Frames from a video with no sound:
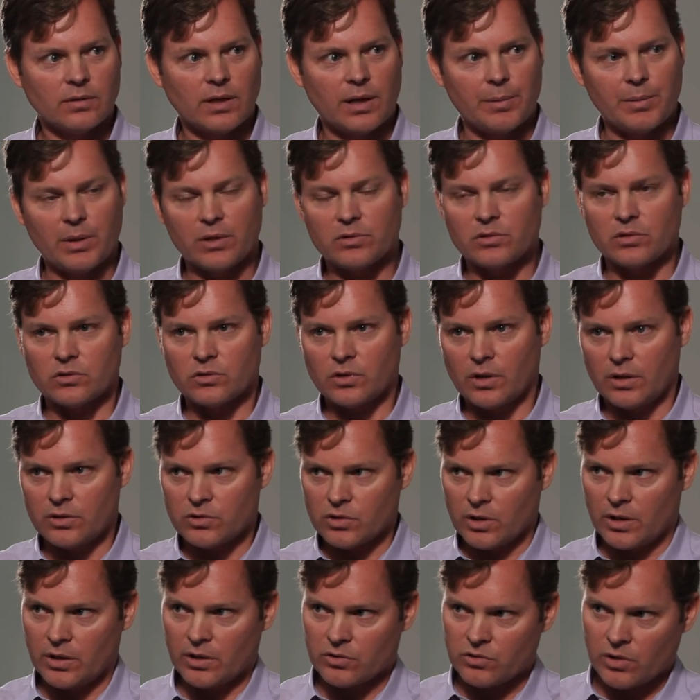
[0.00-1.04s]
I mean, this is, it's,
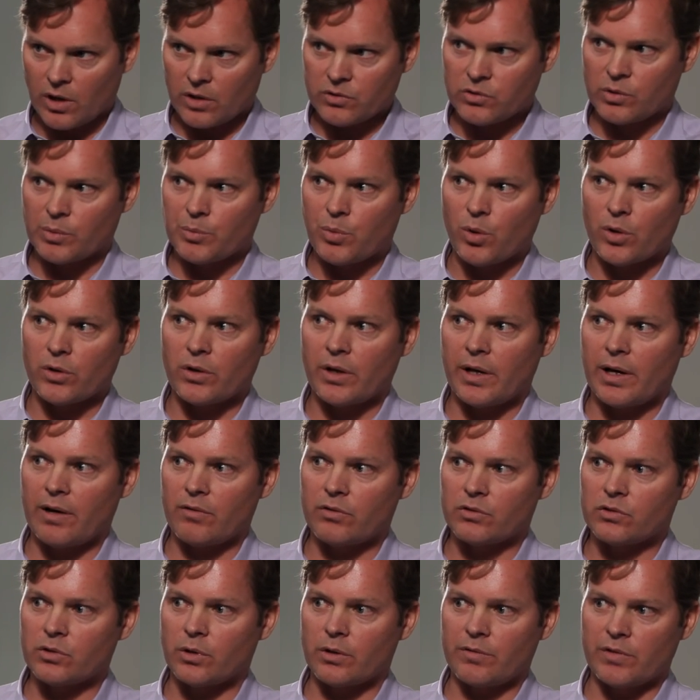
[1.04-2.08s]
and it's also important to
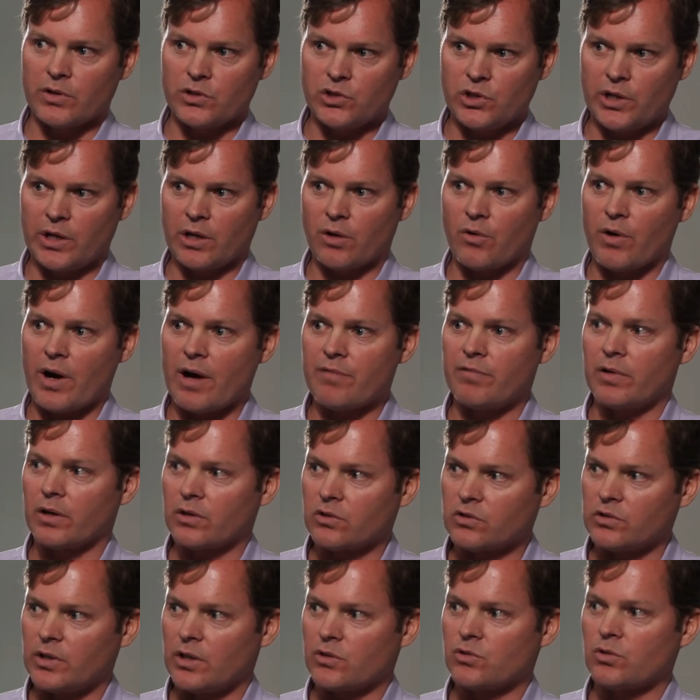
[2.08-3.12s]
have sort of a geographic
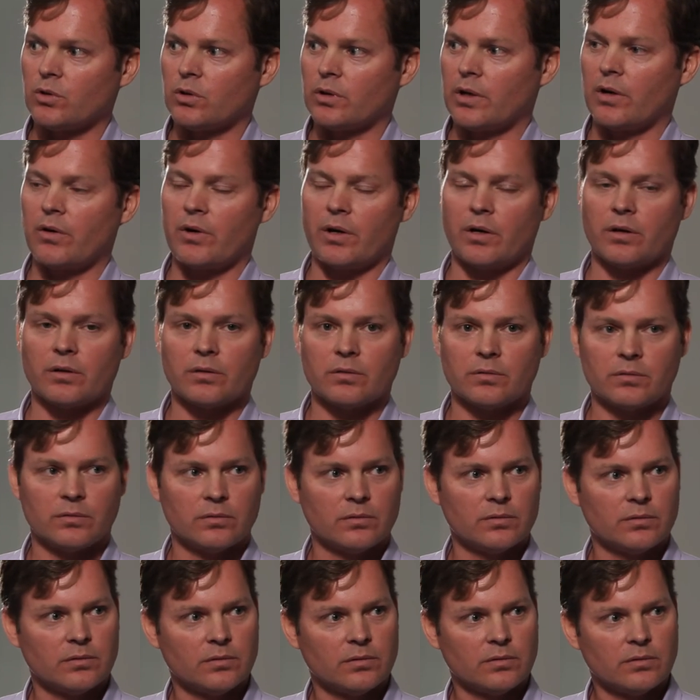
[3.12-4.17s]
central area
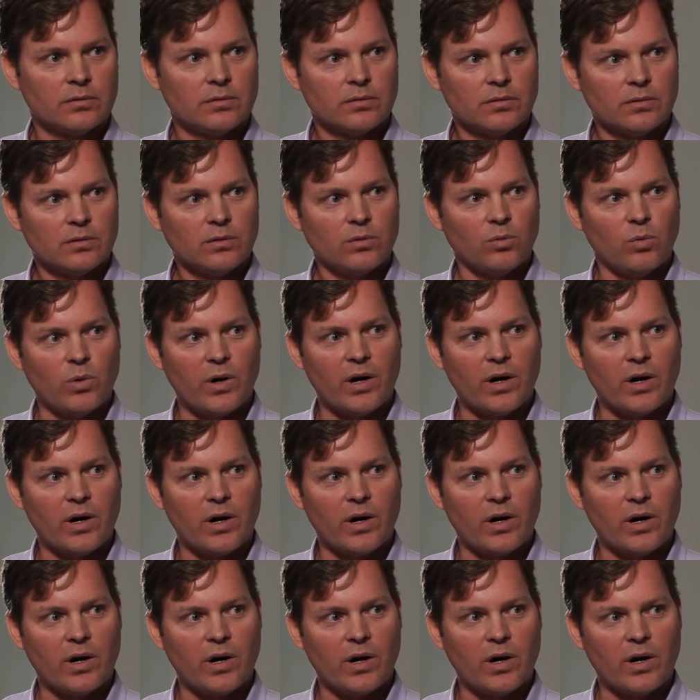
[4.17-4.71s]
mm-hmm.